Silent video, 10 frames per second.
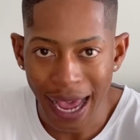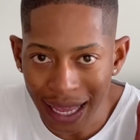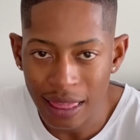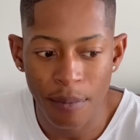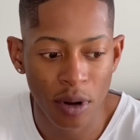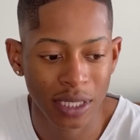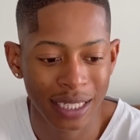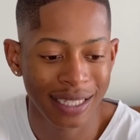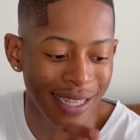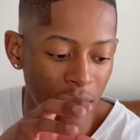In the process,
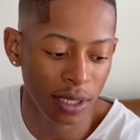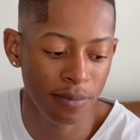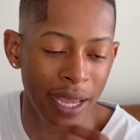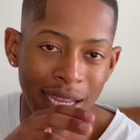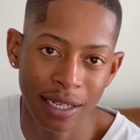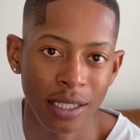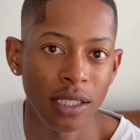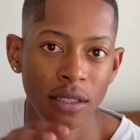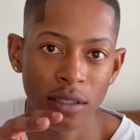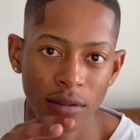that was my
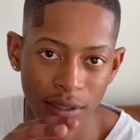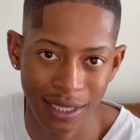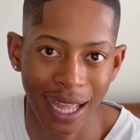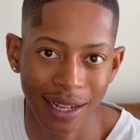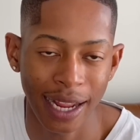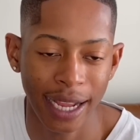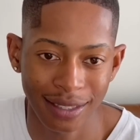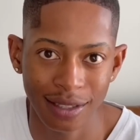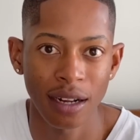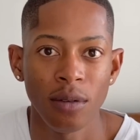initial start. Like, I
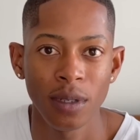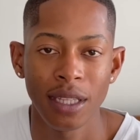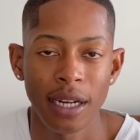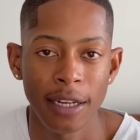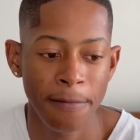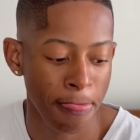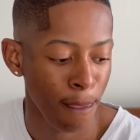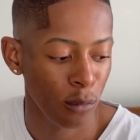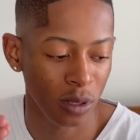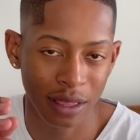started with trading
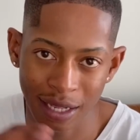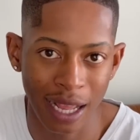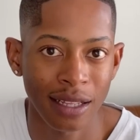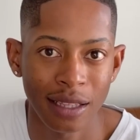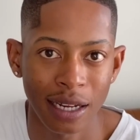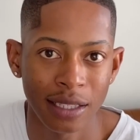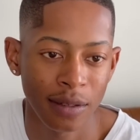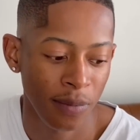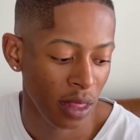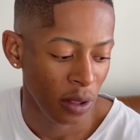with 300 rands.
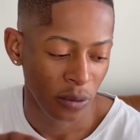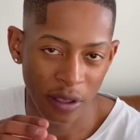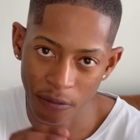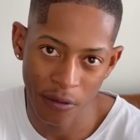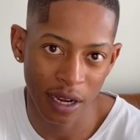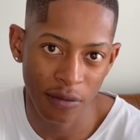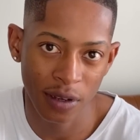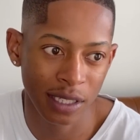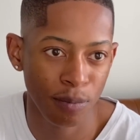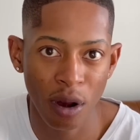The very
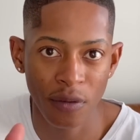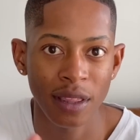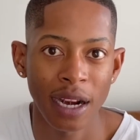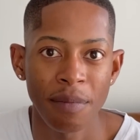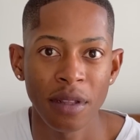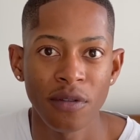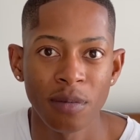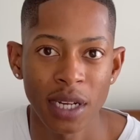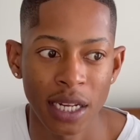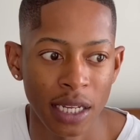first profit that I made
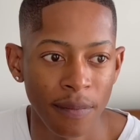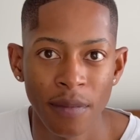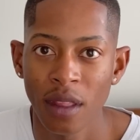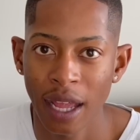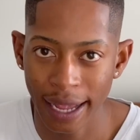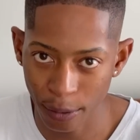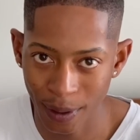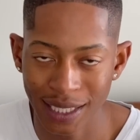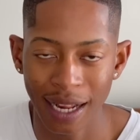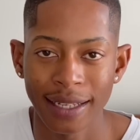from trading
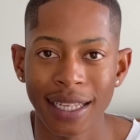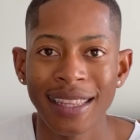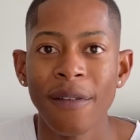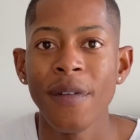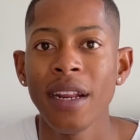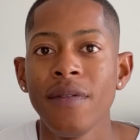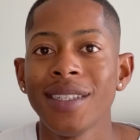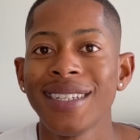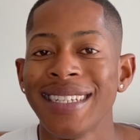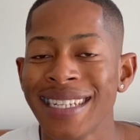was a lesson. The very
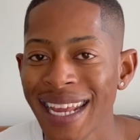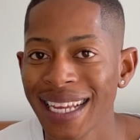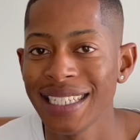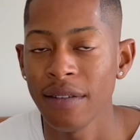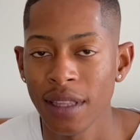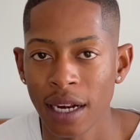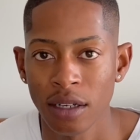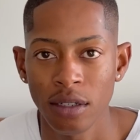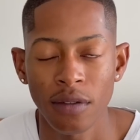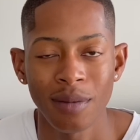first negative that I
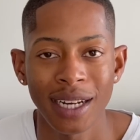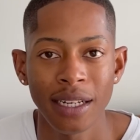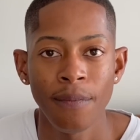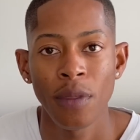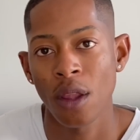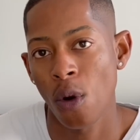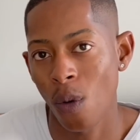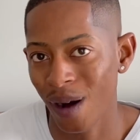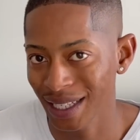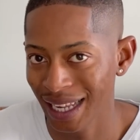took from trading
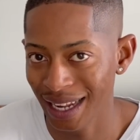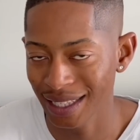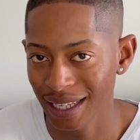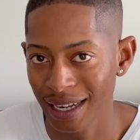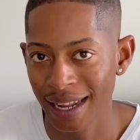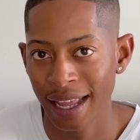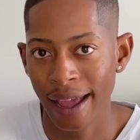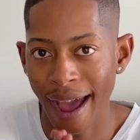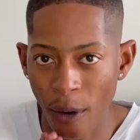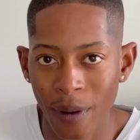was a lesson.
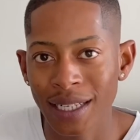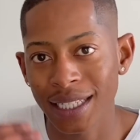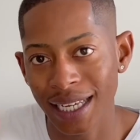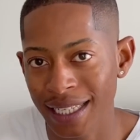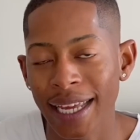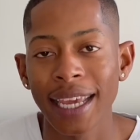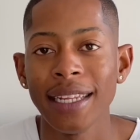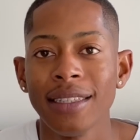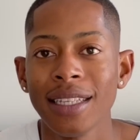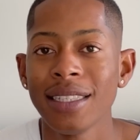I went in
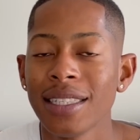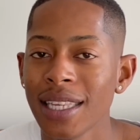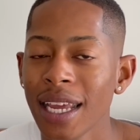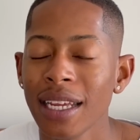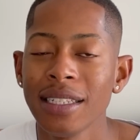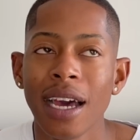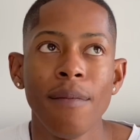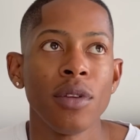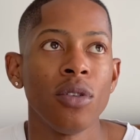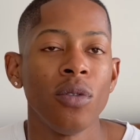again. That second time